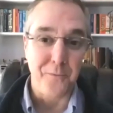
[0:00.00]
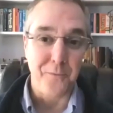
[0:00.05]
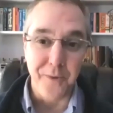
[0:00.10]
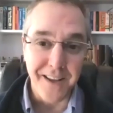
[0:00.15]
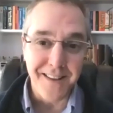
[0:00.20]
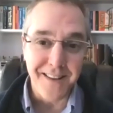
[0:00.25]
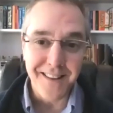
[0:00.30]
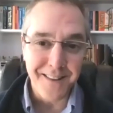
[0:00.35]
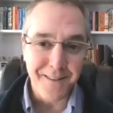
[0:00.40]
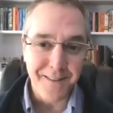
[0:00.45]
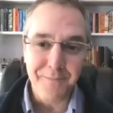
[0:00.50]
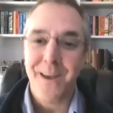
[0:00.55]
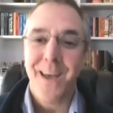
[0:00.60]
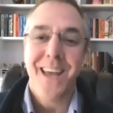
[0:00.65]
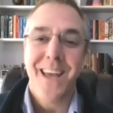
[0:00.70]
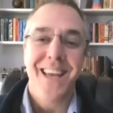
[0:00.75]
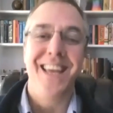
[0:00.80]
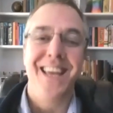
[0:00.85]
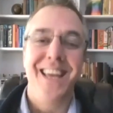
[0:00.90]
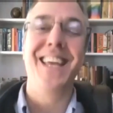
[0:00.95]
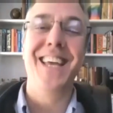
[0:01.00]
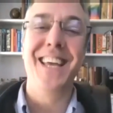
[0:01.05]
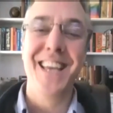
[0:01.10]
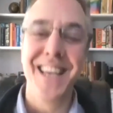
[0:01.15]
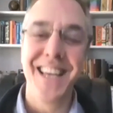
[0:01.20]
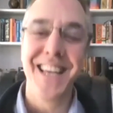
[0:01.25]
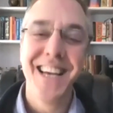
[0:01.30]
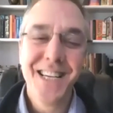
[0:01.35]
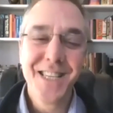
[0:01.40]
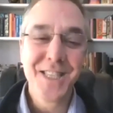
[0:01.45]
real
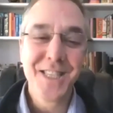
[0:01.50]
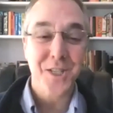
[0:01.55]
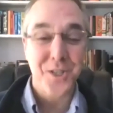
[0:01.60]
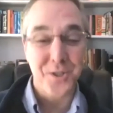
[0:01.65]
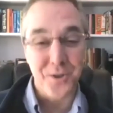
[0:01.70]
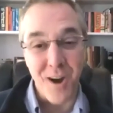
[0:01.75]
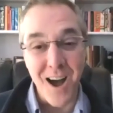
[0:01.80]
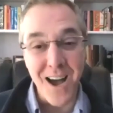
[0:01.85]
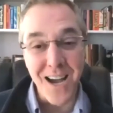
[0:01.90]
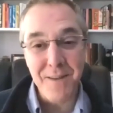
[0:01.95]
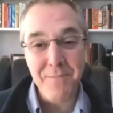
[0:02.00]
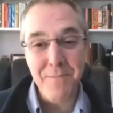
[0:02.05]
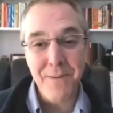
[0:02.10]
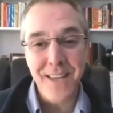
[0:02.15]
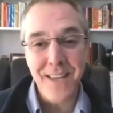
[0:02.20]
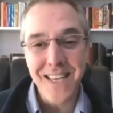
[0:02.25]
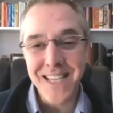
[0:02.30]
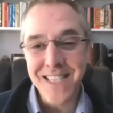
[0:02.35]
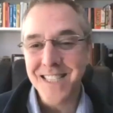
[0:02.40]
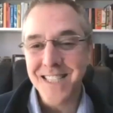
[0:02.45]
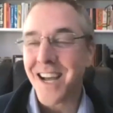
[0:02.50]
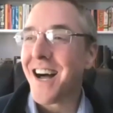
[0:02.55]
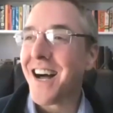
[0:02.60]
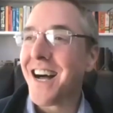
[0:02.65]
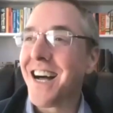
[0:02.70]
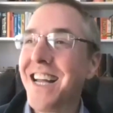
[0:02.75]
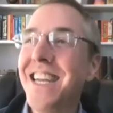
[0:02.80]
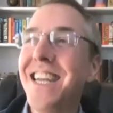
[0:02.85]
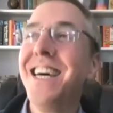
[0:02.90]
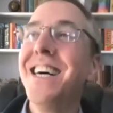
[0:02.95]
strong opinions
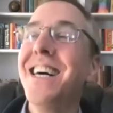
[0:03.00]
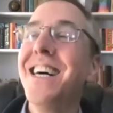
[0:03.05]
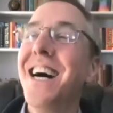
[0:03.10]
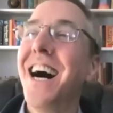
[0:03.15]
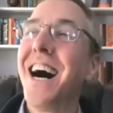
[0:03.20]
on.